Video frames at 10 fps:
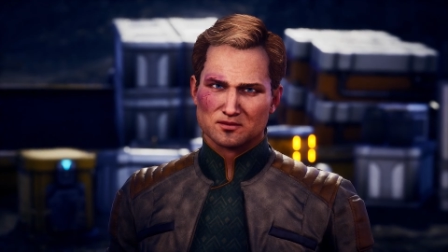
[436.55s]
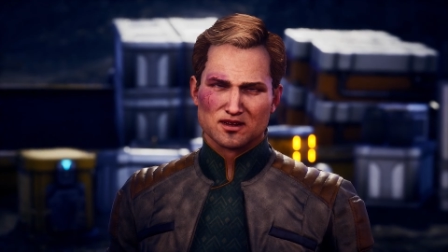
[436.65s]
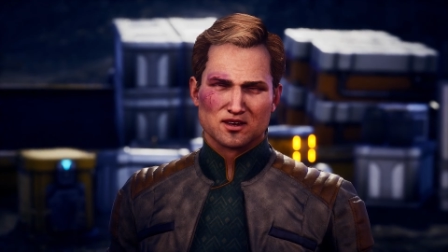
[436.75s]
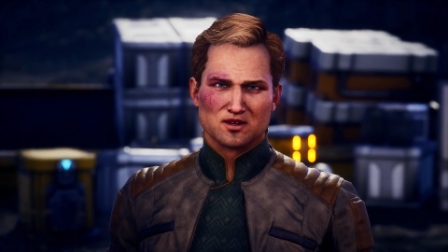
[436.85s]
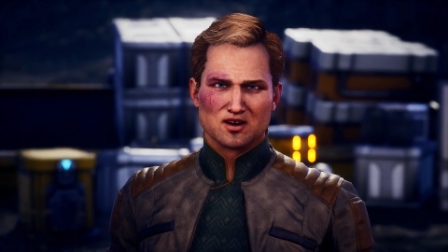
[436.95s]

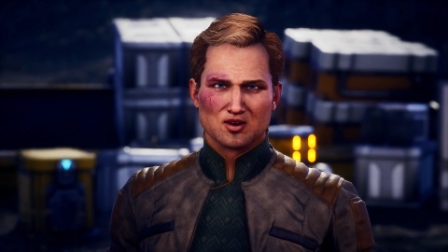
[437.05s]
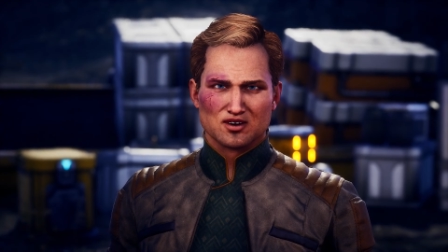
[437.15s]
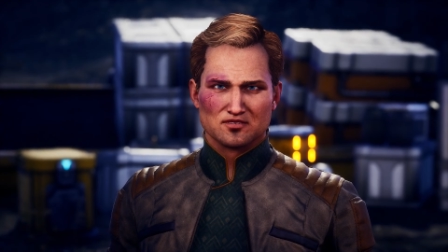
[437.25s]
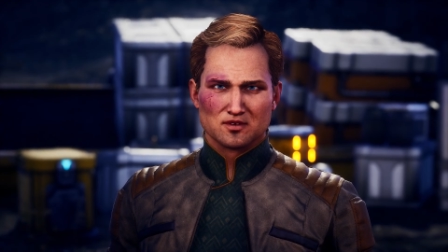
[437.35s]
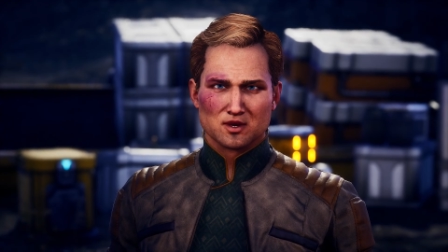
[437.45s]
peril
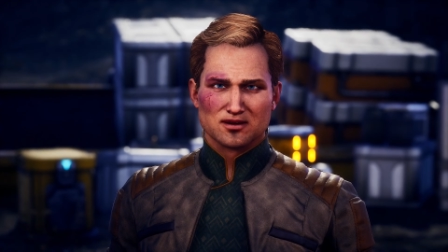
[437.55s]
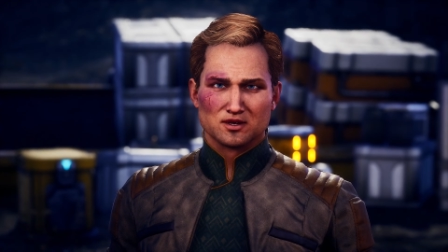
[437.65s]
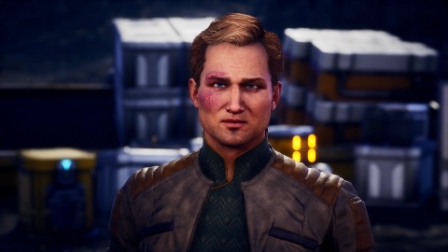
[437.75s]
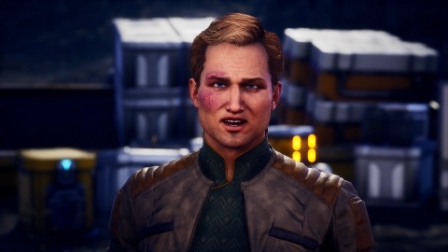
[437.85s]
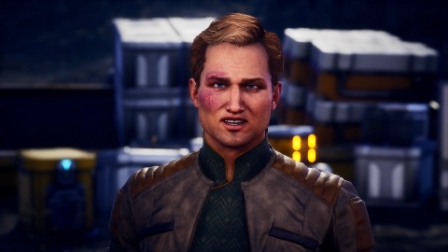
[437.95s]
only
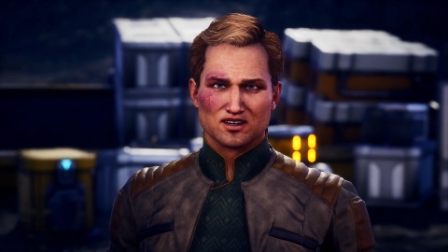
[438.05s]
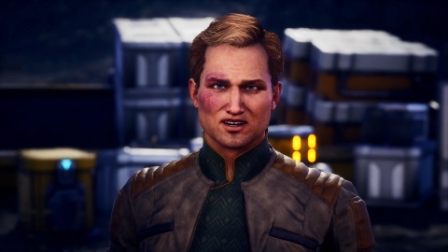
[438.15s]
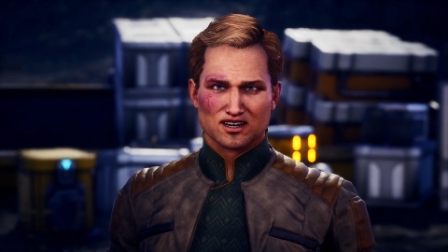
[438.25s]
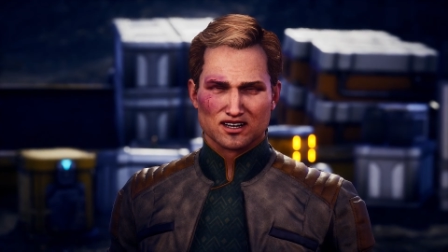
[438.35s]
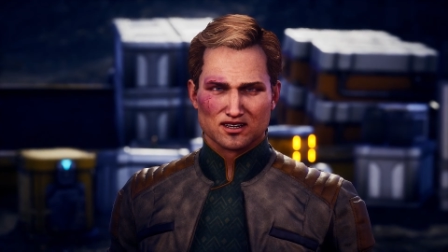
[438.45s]
furthers my
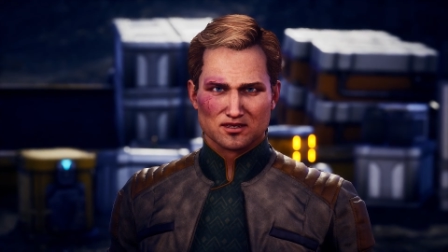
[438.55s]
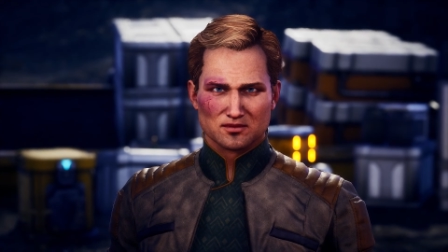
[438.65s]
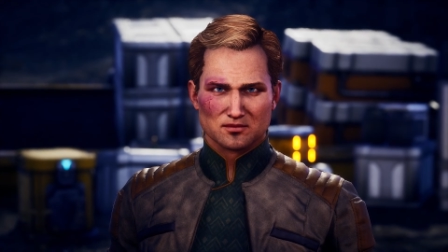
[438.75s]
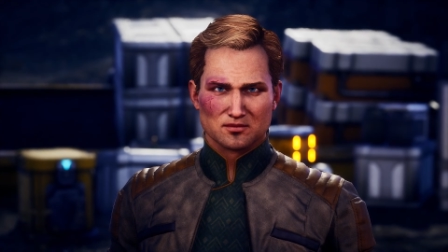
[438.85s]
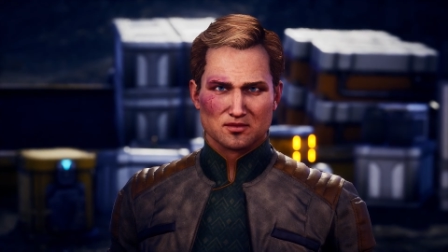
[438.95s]
delay.
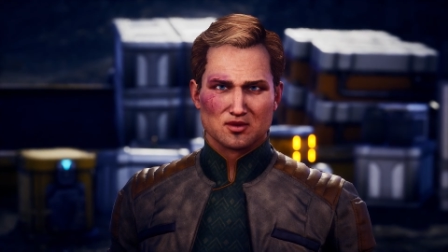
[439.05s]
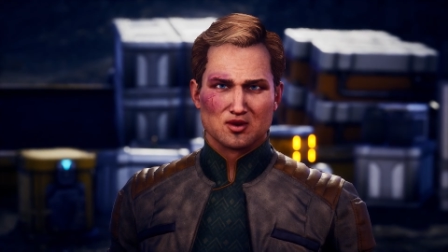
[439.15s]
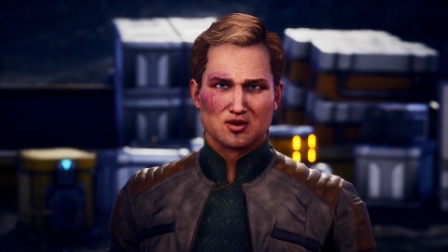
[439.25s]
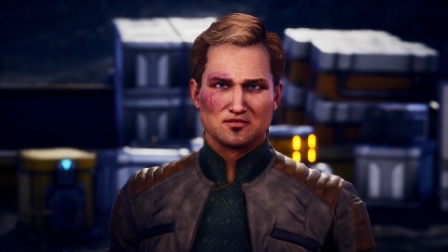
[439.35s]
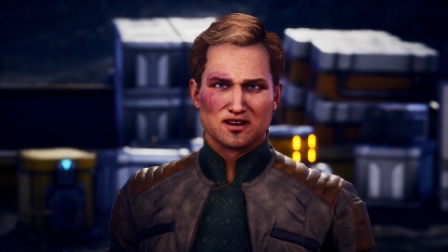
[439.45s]

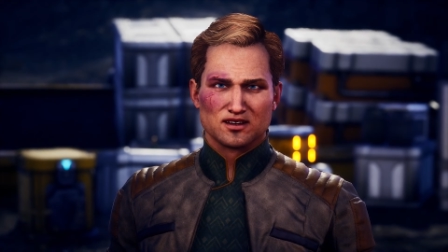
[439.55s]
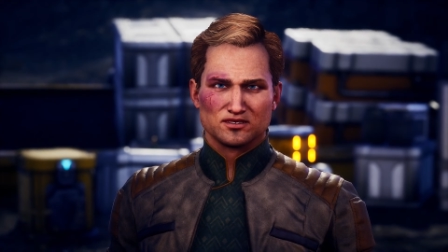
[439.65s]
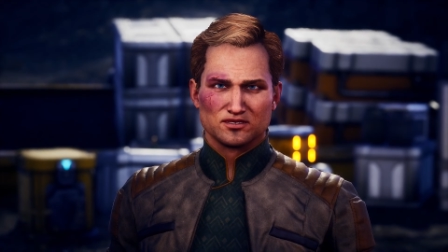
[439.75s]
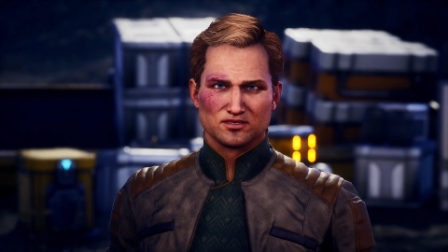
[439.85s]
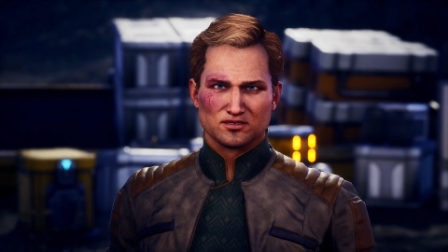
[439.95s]
No
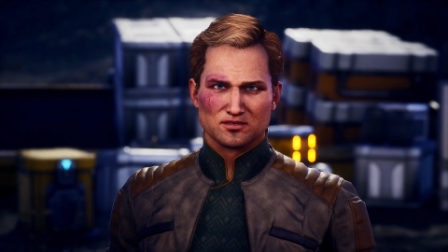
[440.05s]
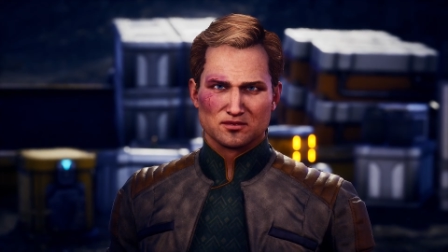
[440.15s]
offense.